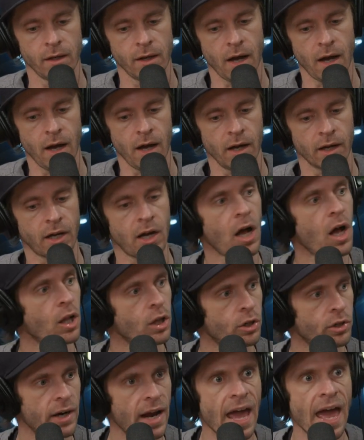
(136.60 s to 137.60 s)
Yep.
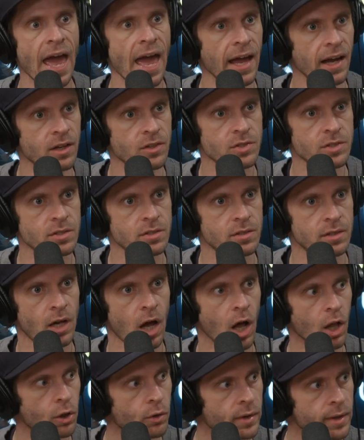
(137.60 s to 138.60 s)
Color X,
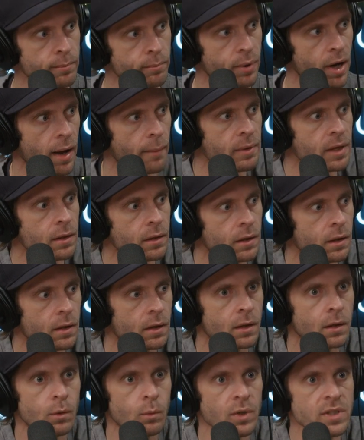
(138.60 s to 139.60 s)
coloring, I mean,
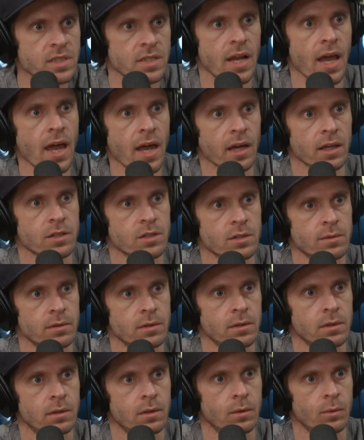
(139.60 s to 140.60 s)
what's next?
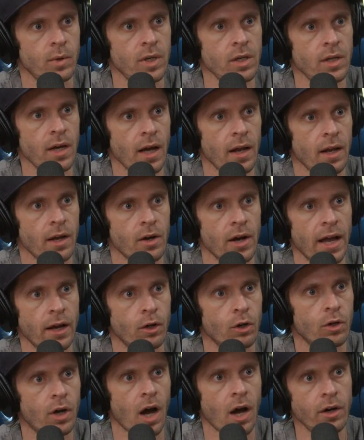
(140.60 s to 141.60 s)
What do you got? Your
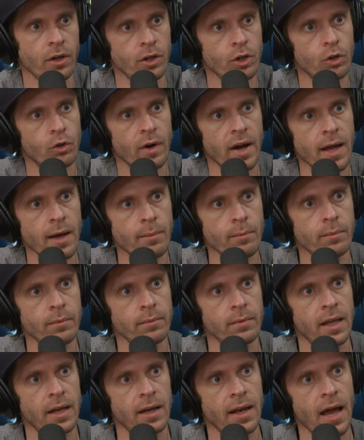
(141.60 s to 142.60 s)

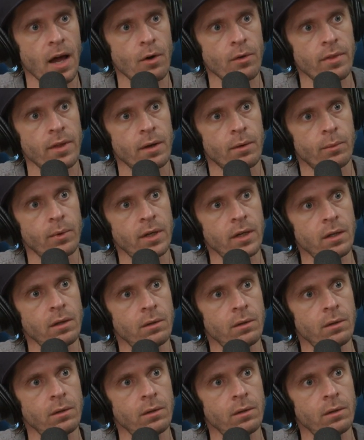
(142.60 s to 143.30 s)
echocardiogram? And what do